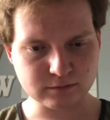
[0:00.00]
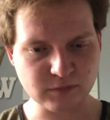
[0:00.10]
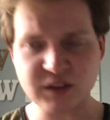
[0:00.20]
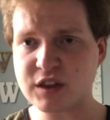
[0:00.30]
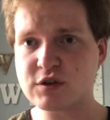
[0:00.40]

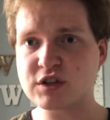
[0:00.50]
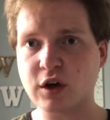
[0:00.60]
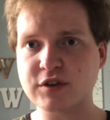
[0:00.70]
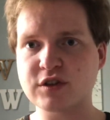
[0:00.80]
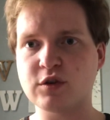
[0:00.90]
And then there's
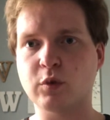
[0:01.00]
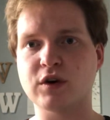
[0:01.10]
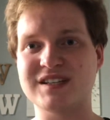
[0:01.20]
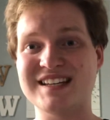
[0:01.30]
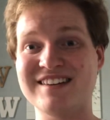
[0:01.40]
also the
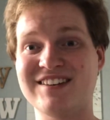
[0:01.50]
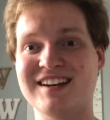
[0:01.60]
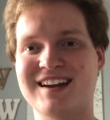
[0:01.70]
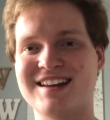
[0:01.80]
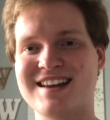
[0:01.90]
words
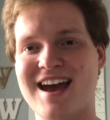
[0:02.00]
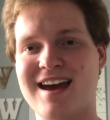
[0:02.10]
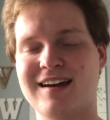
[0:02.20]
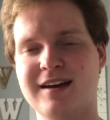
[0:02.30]
evening and day.